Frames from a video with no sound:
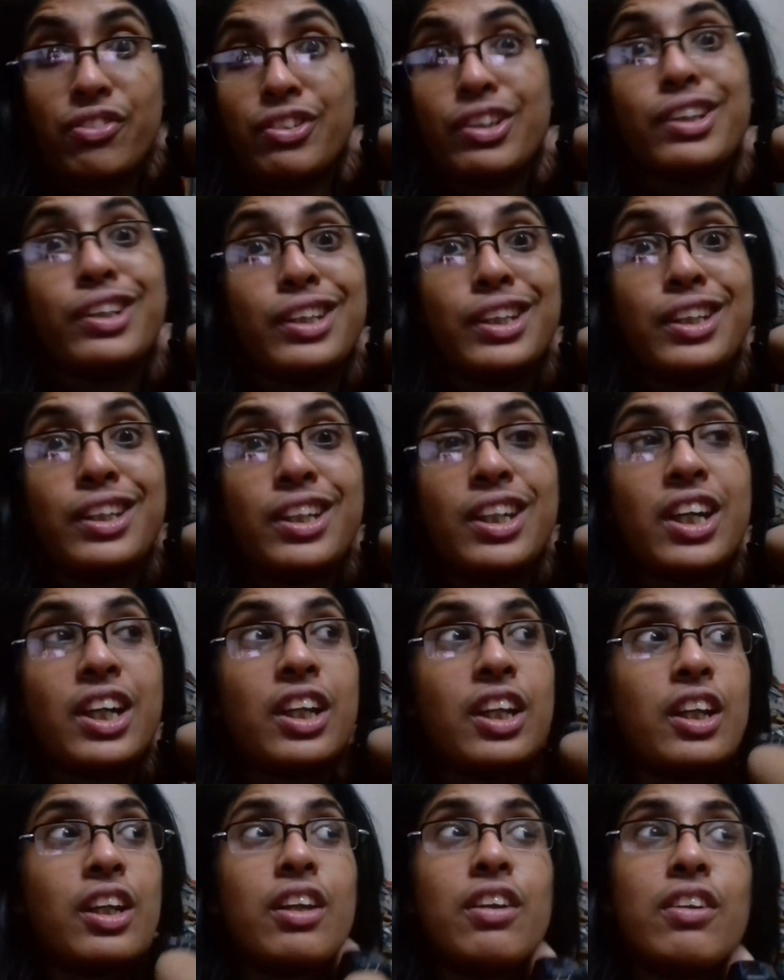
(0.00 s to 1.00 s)
really,
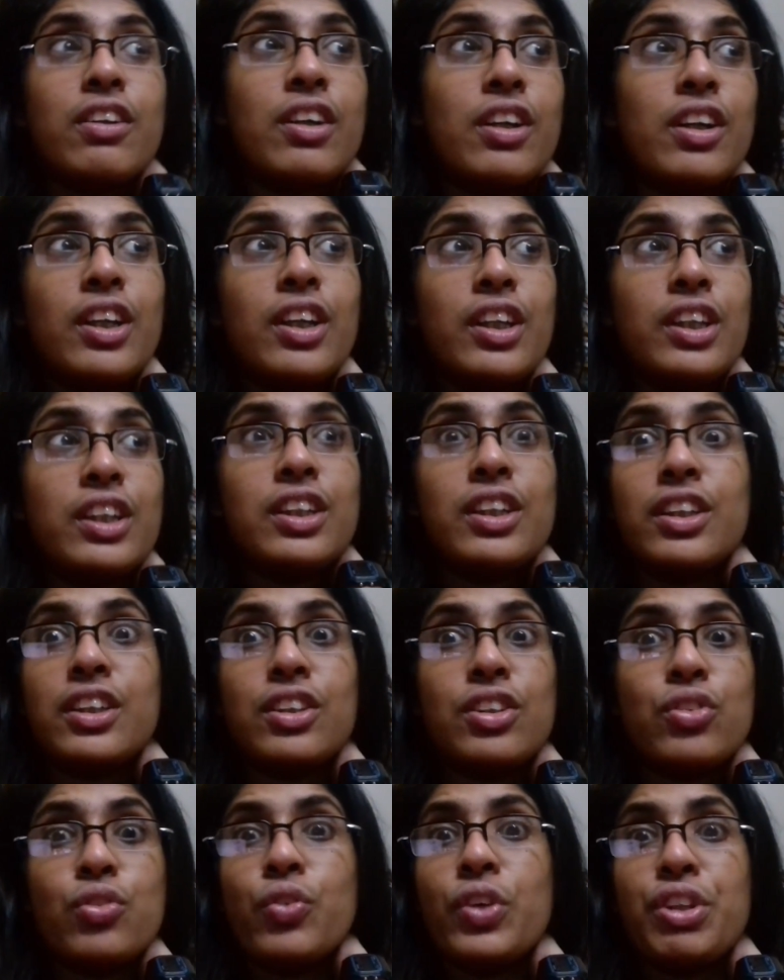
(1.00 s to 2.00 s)
and I
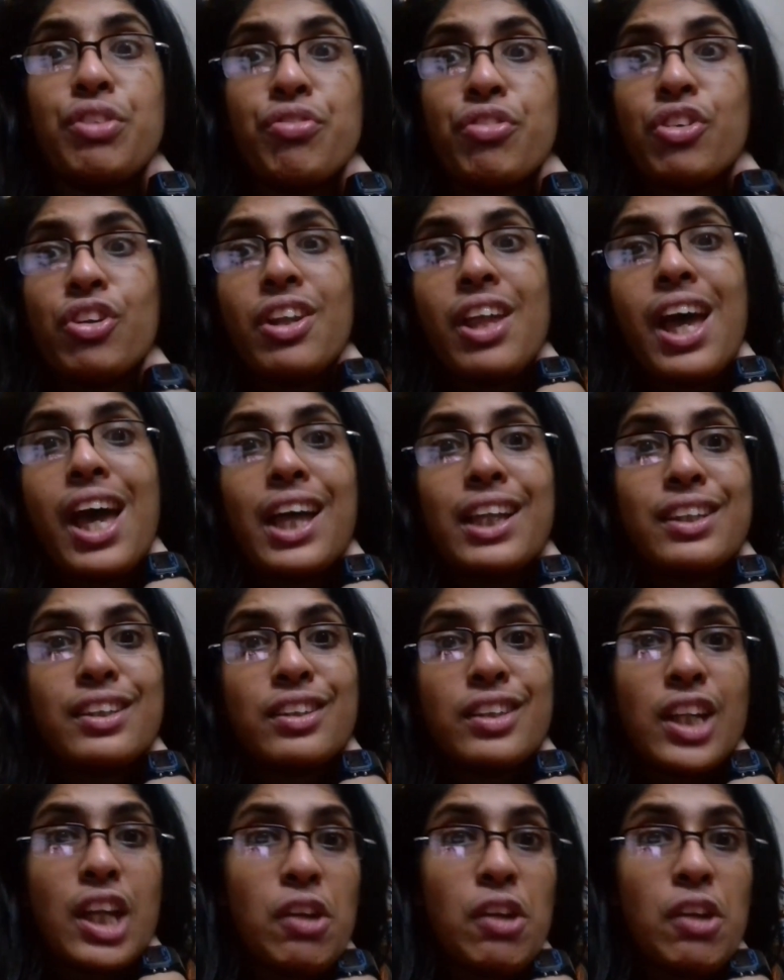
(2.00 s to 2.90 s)
can't wait for that.